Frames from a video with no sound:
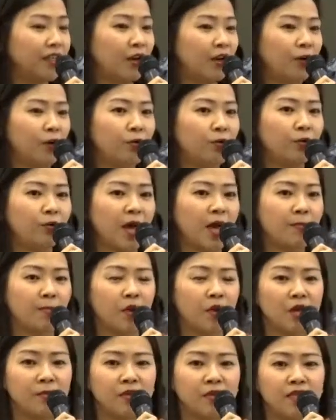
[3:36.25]
although
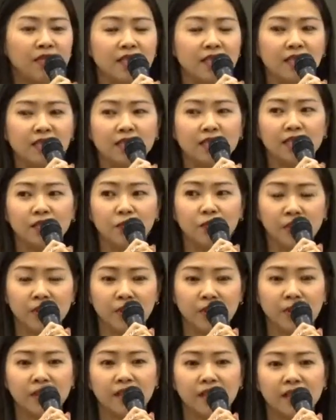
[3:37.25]
employment is doing
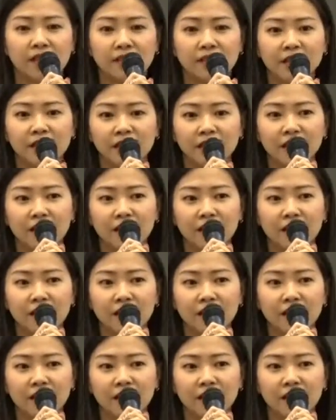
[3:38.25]
okay.